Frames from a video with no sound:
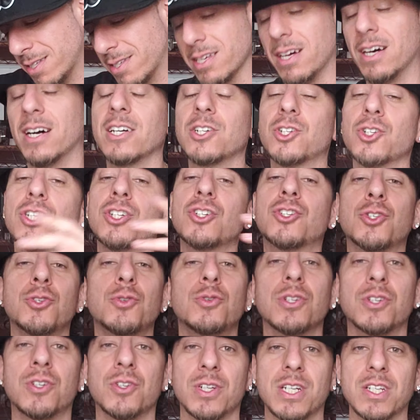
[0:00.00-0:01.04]
It's 102
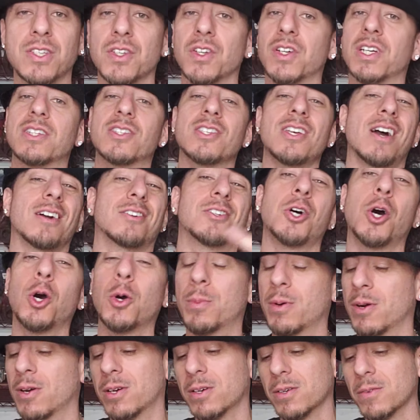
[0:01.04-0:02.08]
degrees. Look, it's
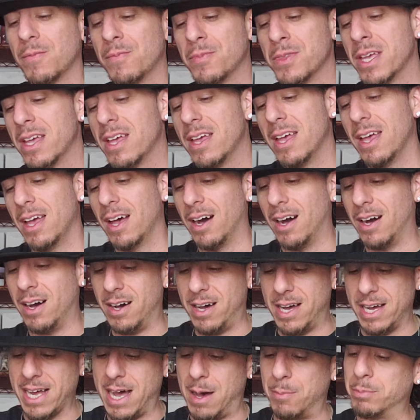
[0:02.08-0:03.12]
October. Uh,
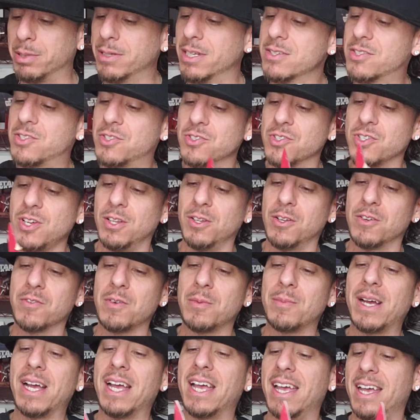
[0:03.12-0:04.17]
I got blisters all
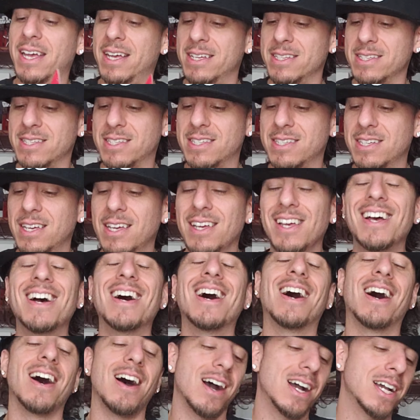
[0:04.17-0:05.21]
over my hands.
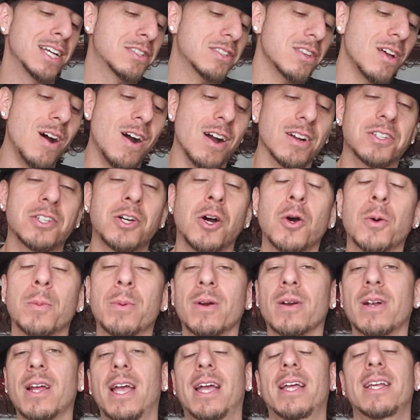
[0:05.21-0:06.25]
Uh, it's
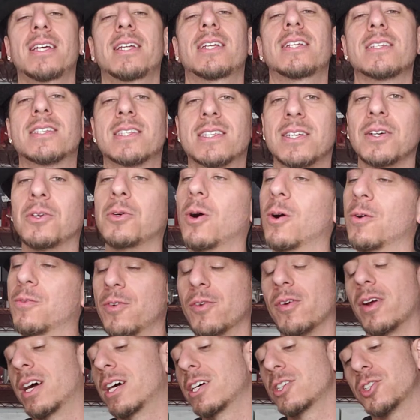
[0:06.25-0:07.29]
October, and it is still over
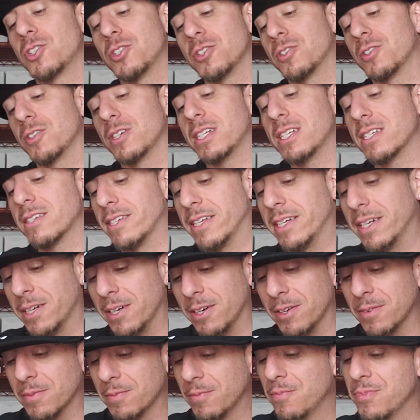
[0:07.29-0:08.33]
100 degrees
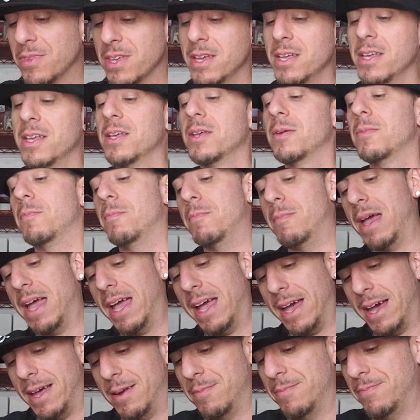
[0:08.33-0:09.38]
here.
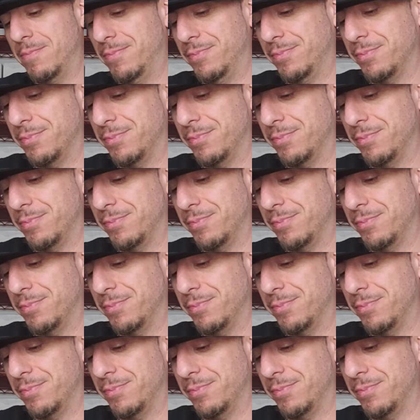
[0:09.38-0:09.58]
Man.